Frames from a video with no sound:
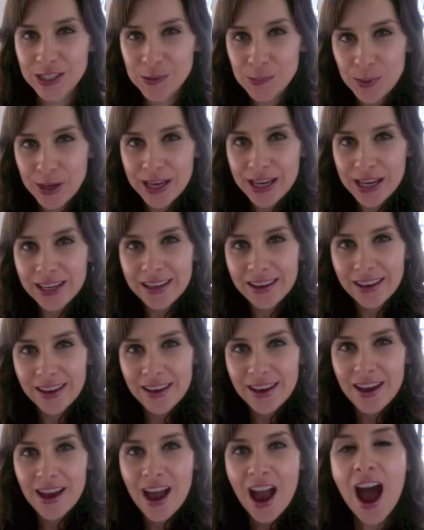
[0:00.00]
This week,
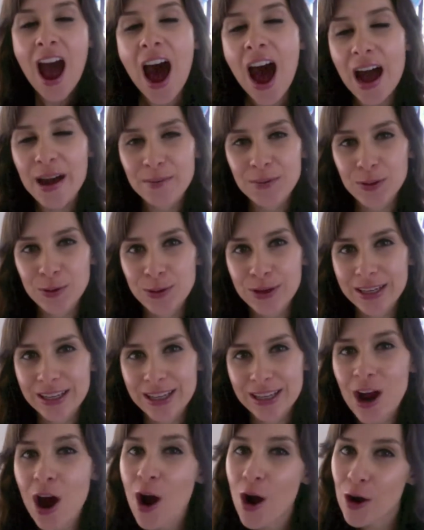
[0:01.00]
I'm
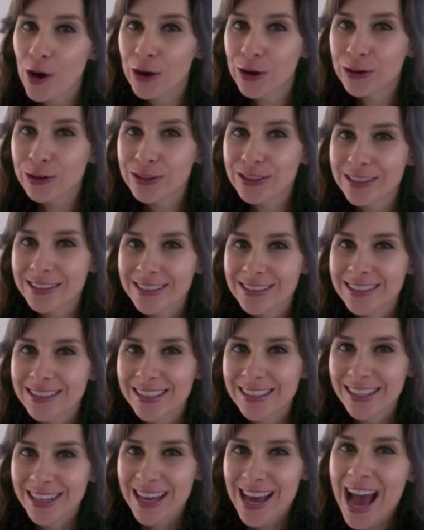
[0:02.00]
doing an ode
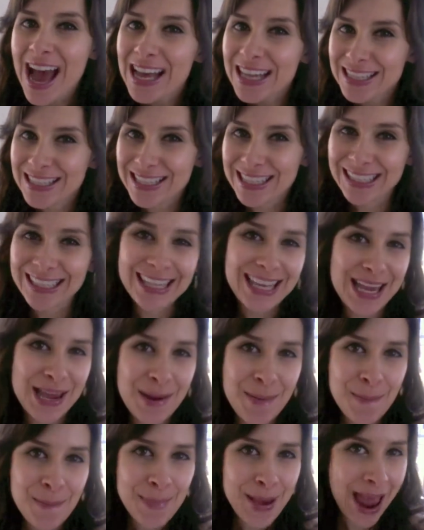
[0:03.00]
to
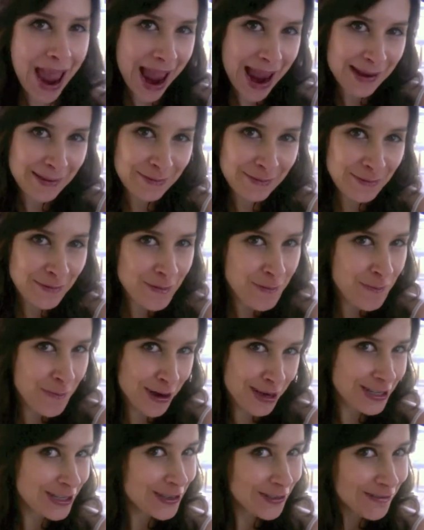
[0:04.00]
Liam Payne
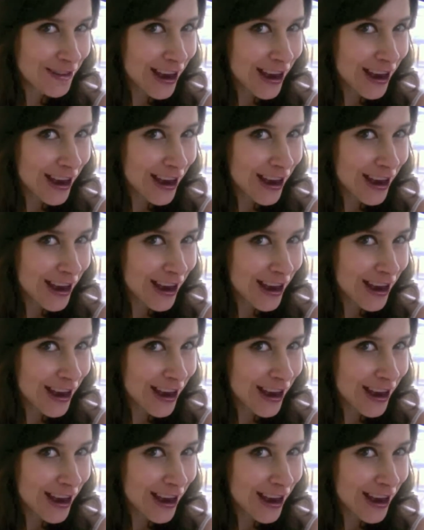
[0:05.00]
from One